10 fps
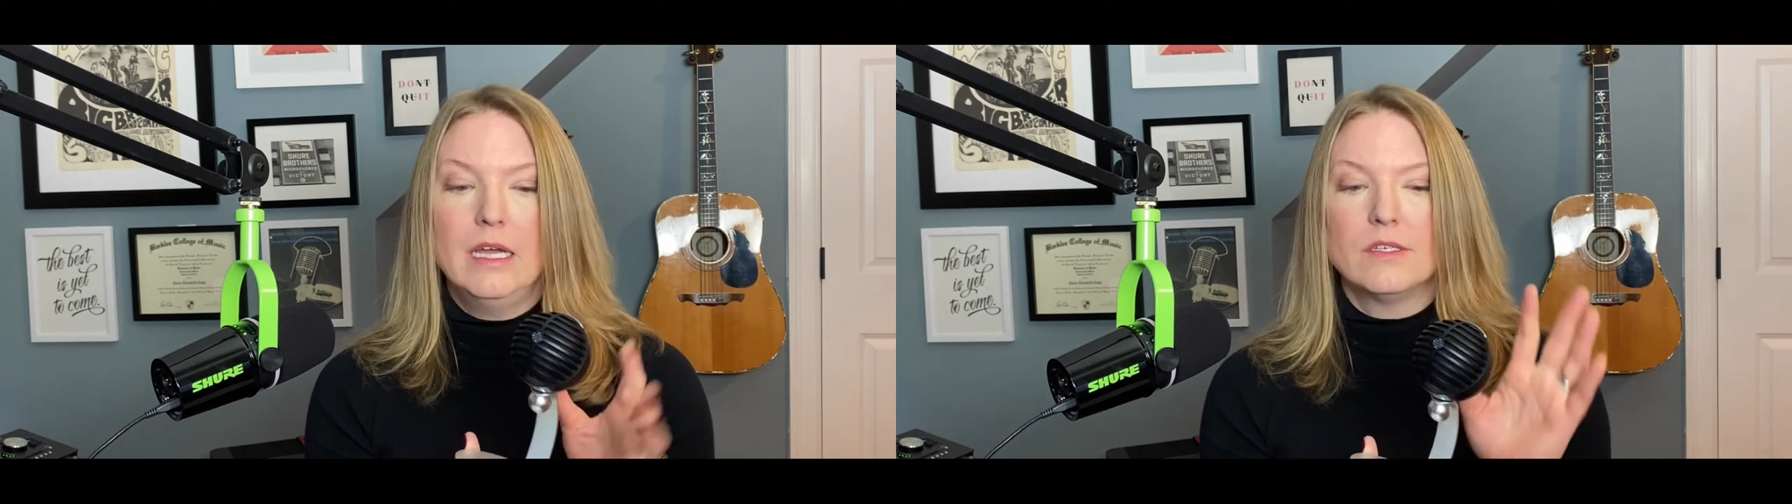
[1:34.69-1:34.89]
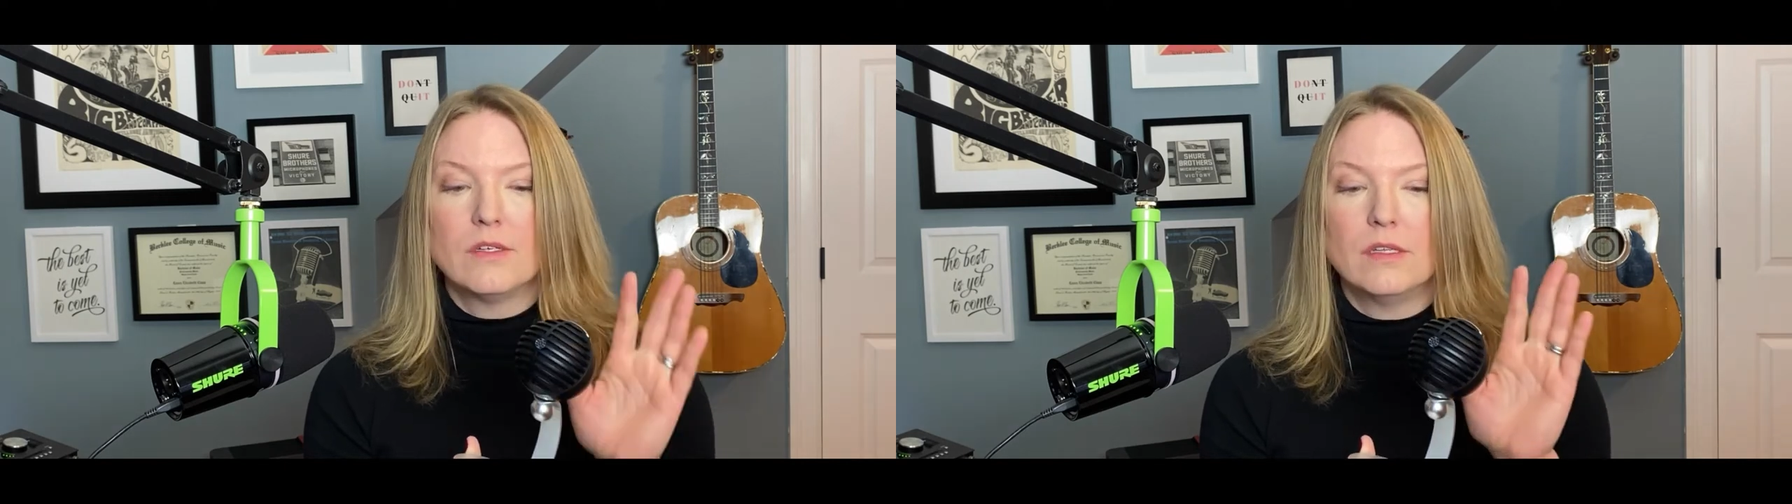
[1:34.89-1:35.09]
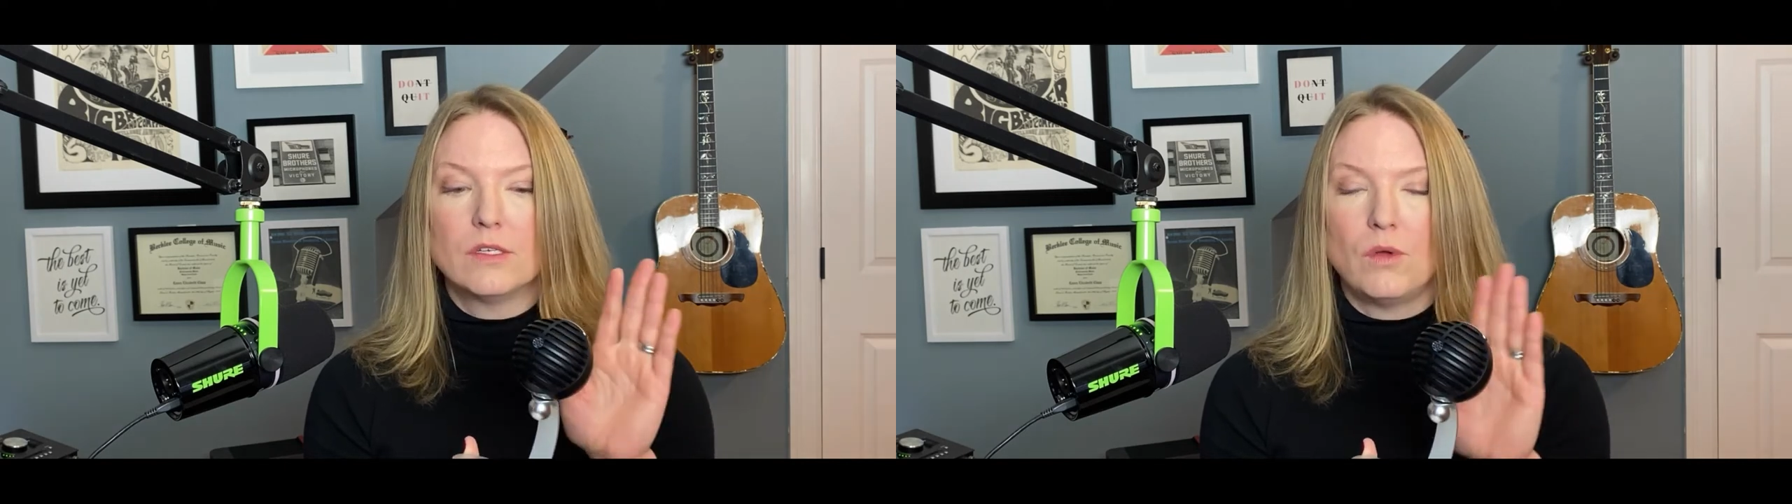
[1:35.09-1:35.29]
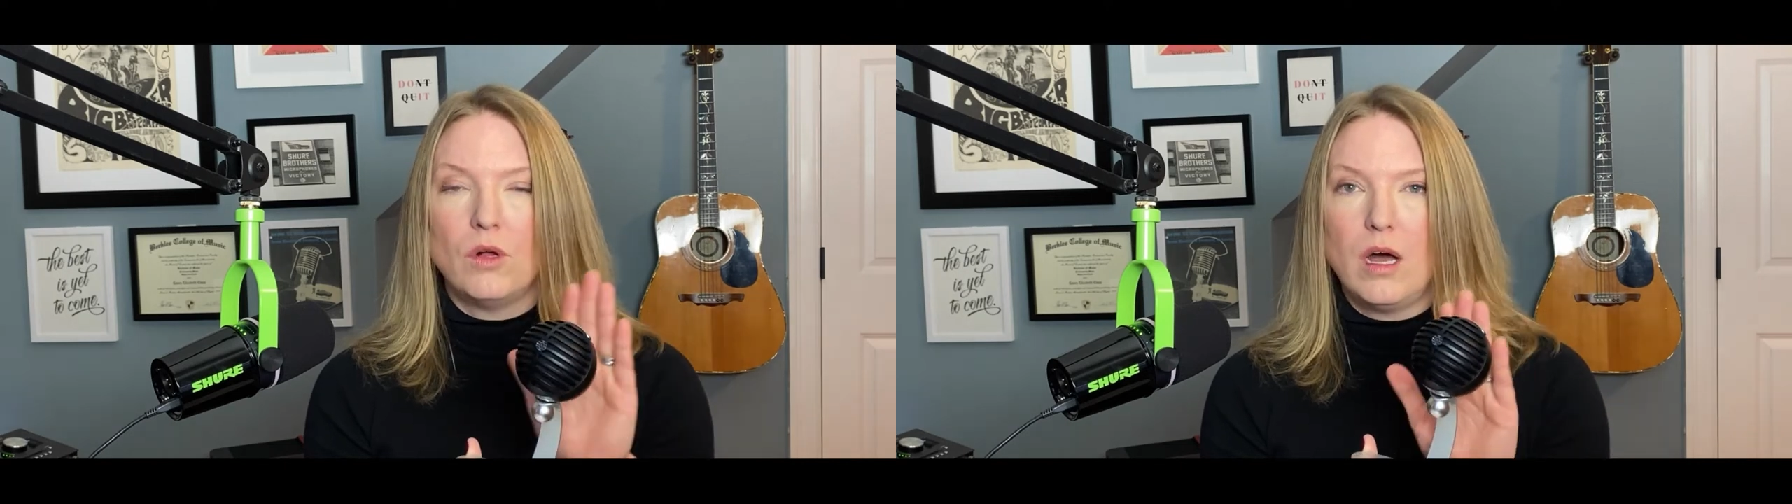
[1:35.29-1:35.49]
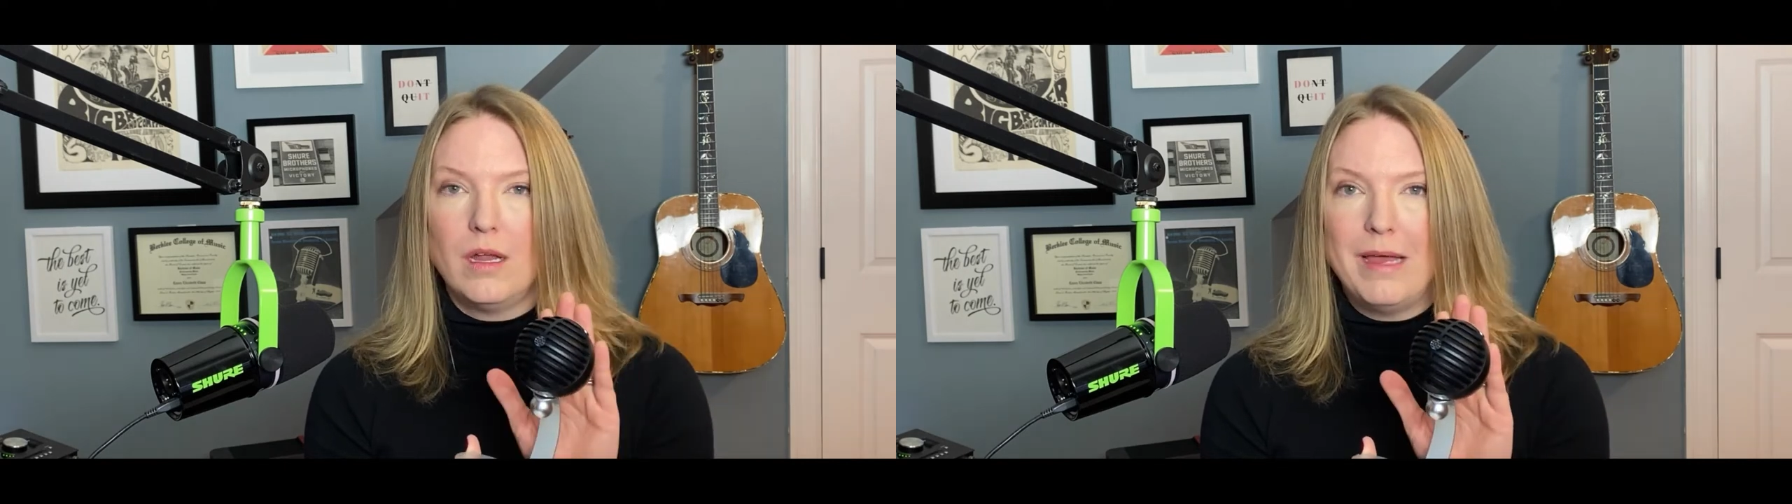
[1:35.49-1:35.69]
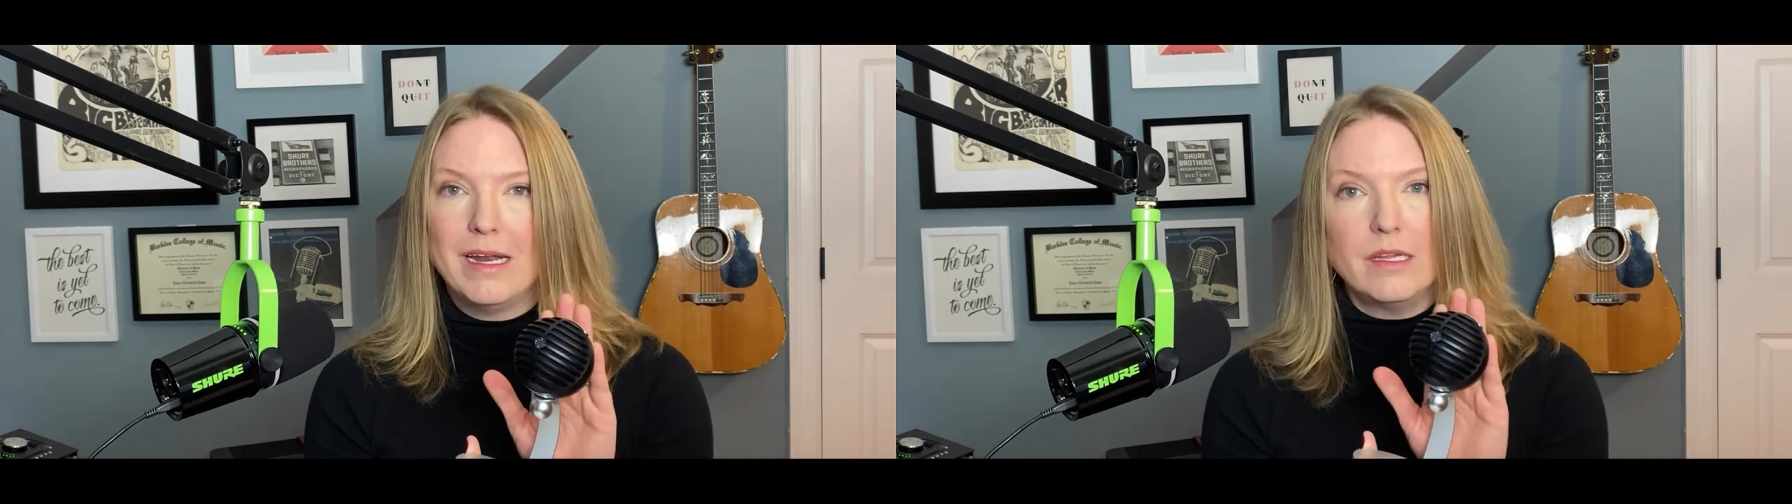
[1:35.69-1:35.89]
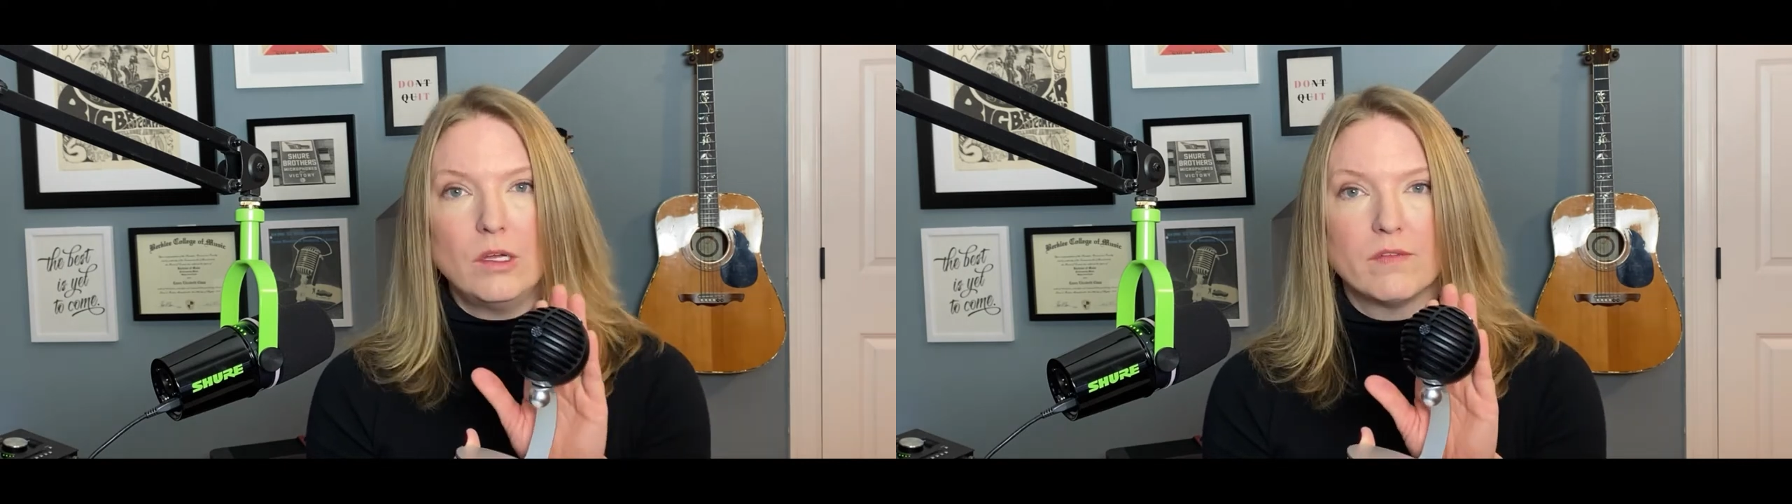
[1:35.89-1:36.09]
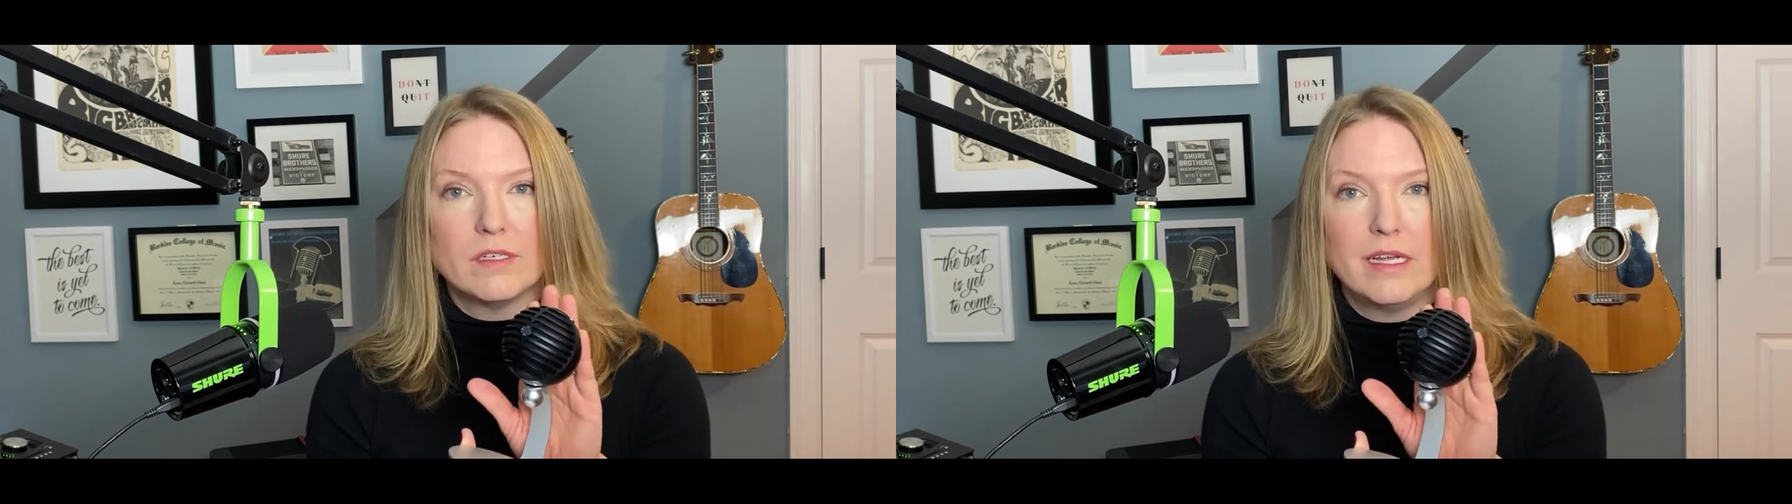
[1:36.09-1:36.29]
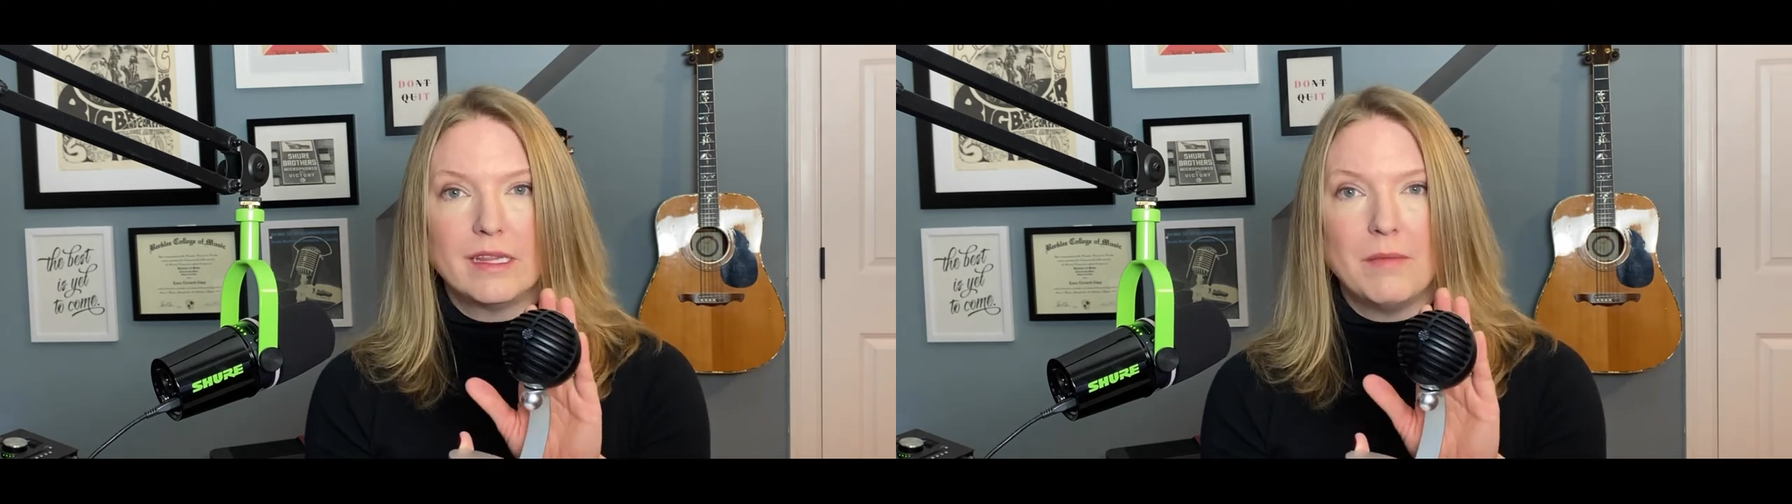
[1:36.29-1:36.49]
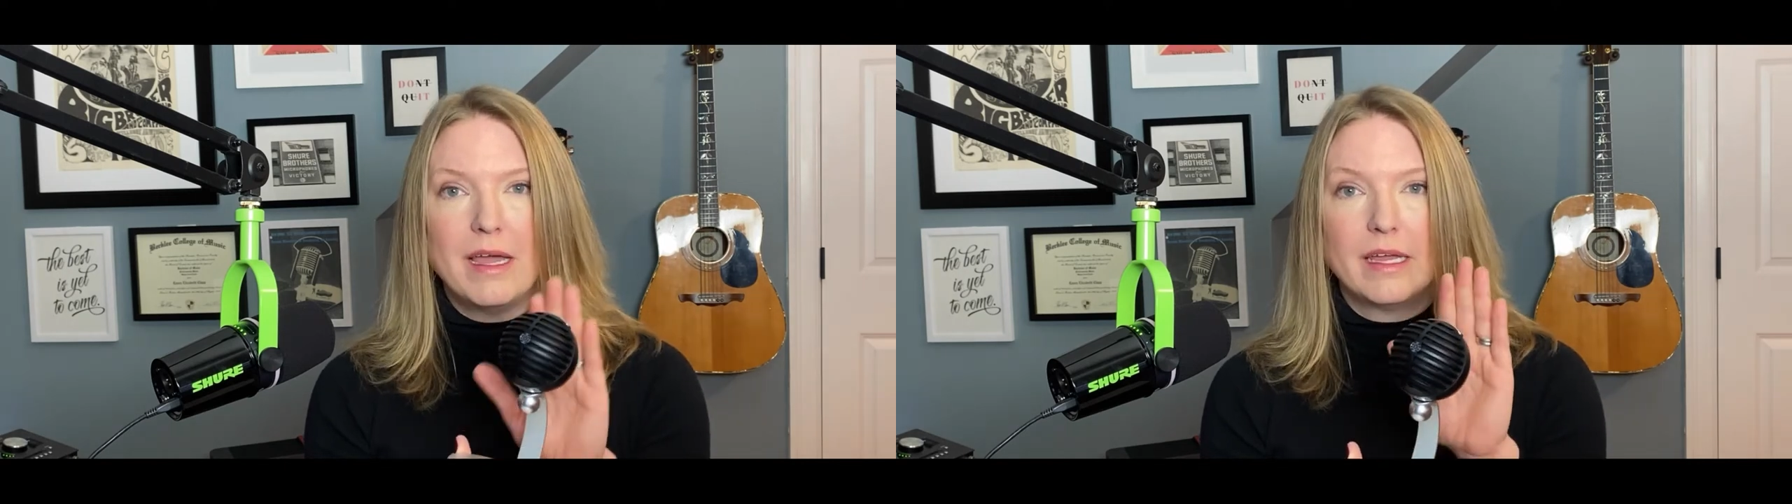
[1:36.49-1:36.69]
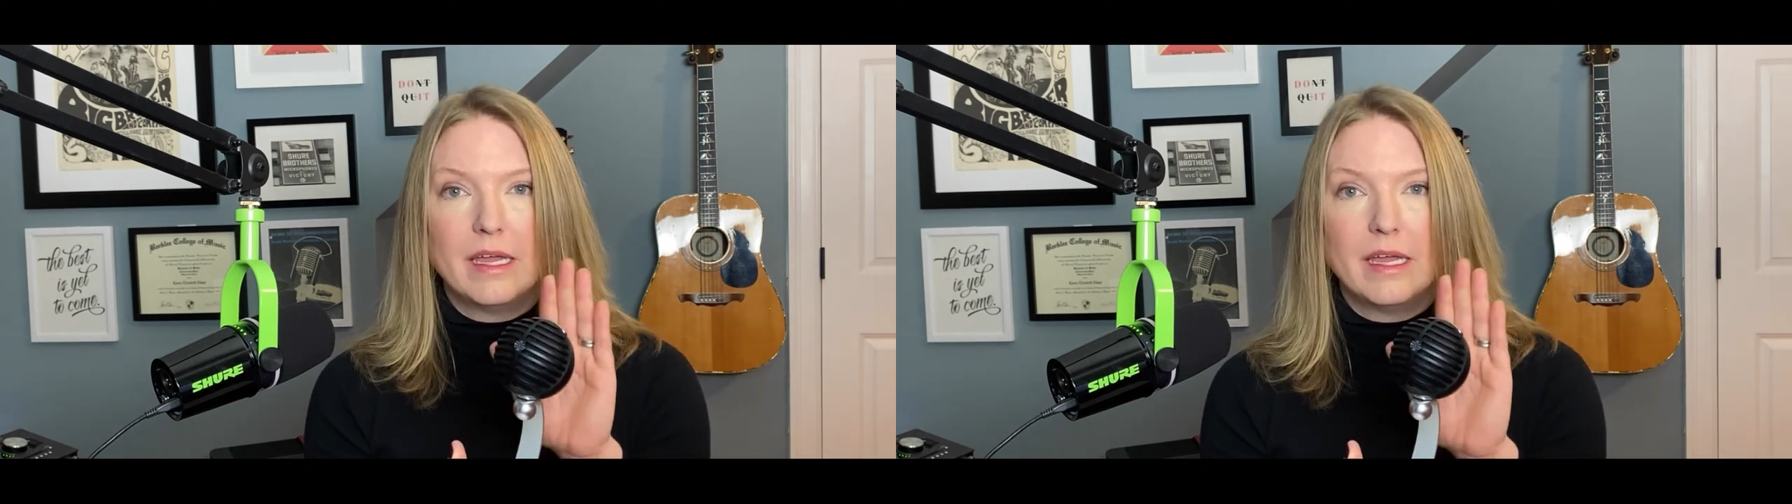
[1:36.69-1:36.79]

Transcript: So this will automatically overtake the mic